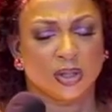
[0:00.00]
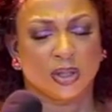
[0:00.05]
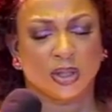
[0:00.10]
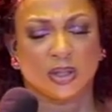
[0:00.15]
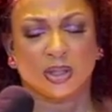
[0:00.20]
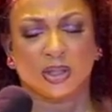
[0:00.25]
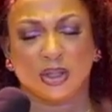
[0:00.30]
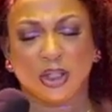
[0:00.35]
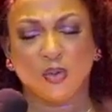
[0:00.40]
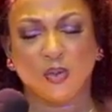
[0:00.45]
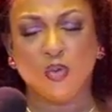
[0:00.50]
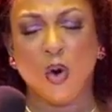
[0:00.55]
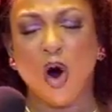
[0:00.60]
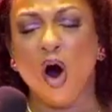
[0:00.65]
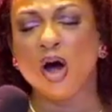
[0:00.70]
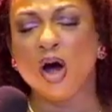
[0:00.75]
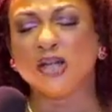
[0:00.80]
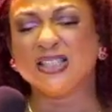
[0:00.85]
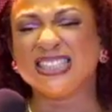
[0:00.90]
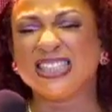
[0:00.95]
The
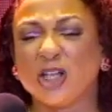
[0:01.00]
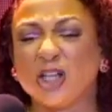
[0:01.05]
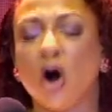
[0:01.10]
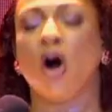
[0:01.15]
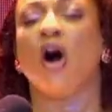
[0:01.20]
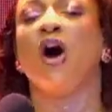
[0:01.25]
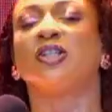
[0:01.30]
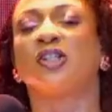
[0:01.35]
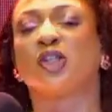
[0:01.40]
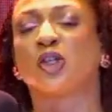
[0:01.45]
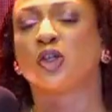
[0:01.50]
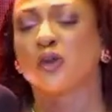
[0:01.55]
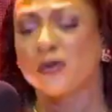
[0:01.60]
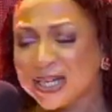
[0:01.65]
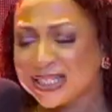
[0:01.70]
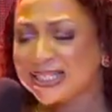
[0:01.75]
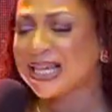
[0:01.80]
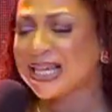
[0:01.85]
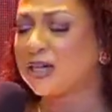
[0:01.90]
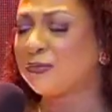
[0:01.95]
one God
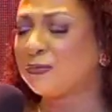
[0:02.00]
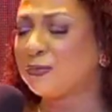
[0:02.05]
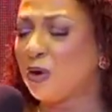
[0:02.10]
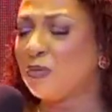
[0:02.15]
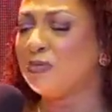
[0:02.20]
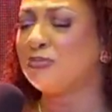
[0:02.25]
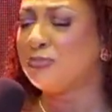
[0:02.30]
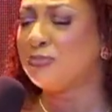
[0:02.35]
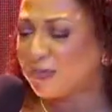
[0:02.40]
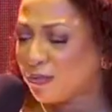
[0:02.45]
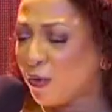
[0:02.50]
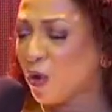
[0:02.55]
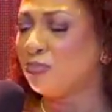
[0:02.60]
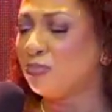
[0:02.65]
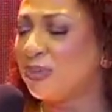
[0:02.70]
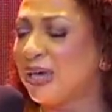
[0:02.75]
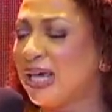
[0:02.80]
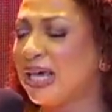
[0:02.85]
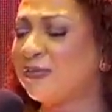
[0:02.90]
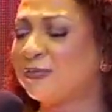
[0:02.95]
created for
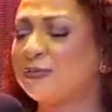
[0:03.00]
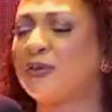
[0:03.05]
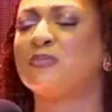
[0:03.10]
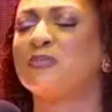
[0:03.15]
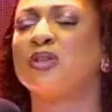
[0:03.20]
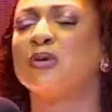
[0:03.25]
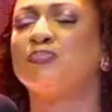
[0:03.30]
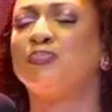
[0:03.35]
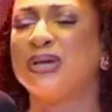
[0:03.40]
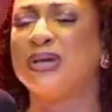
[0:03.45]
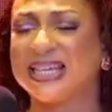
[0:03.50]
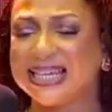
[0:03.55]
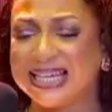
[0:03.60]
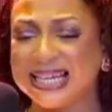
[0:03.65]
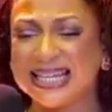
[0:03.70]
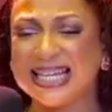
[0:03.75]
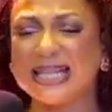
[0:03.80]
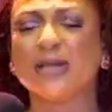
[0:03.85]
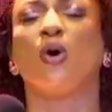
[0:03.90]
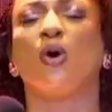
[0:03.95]
me from the
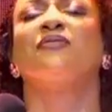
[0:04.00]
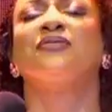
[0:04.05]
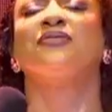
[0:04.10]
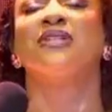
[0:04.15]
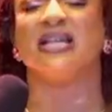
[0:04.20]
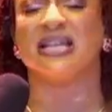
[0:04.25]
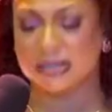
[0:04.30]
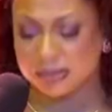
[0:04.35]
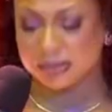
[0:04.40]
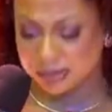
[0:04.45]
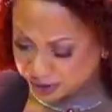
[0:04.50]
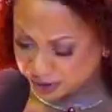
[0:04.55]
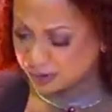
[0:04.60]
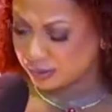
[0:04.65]
beginning of the earth.